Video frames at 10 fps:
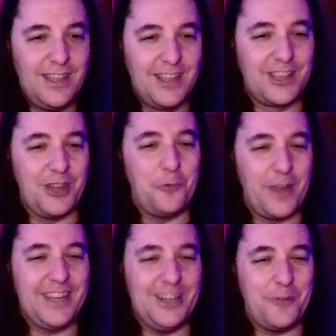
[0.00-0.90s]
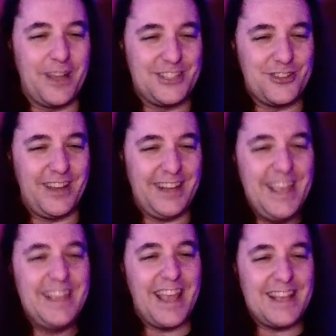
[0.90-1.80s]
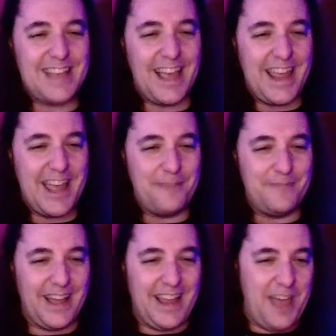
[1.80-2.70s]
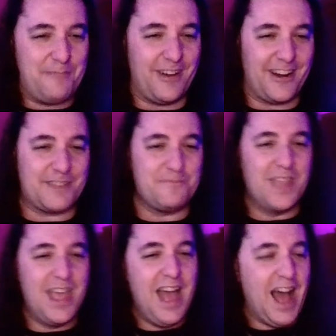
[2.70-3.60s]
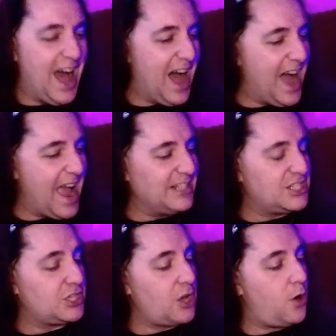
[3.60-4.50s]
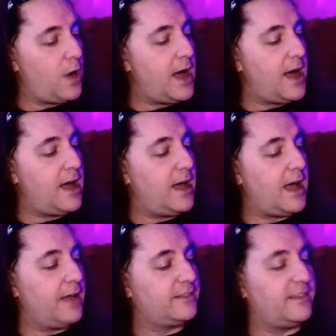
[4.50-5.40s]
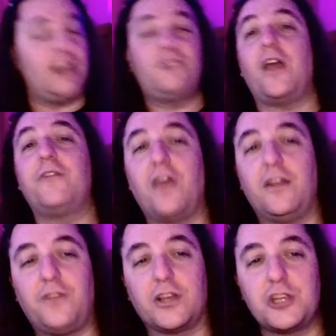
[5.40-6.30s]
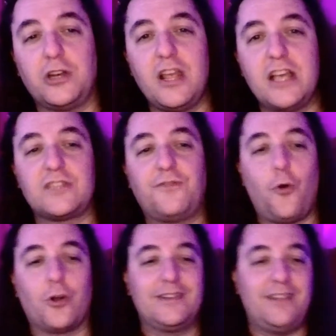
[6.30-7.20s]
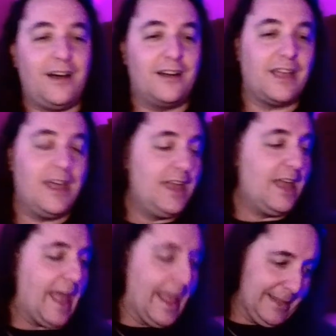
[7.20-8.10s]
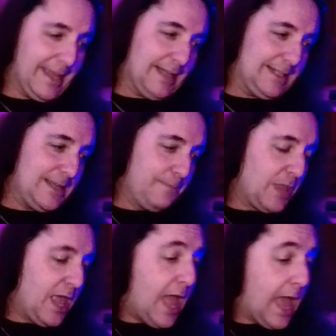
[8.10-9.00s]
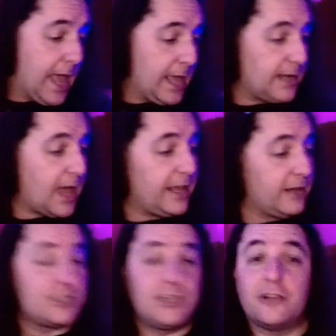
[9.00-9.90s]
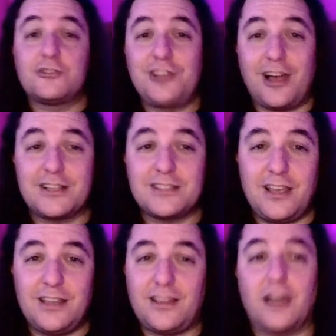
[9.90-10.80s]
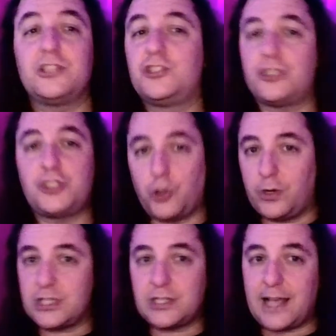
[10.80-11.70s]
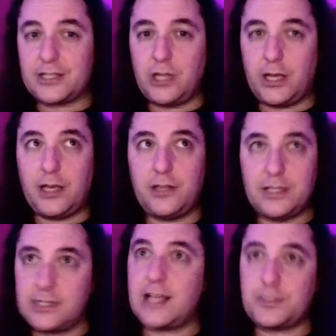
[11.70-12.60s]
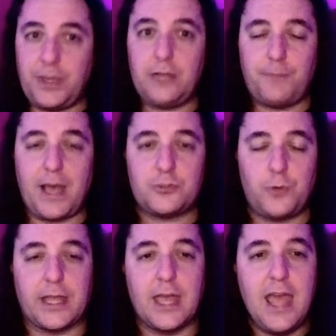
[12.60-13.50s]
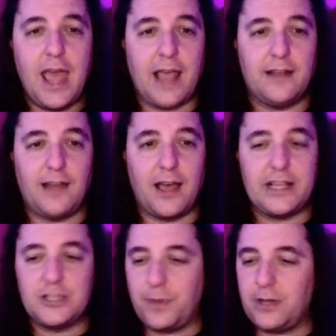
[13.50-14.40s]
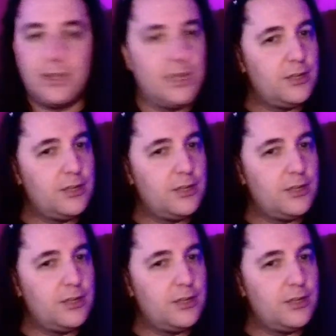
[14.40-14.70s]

I'm gonna wing it in a wing joint. Yes, I am. Mark. And so today's fan fiction is for Doug Elliott. And here's Doug's. Doug just joined us past week, and he's been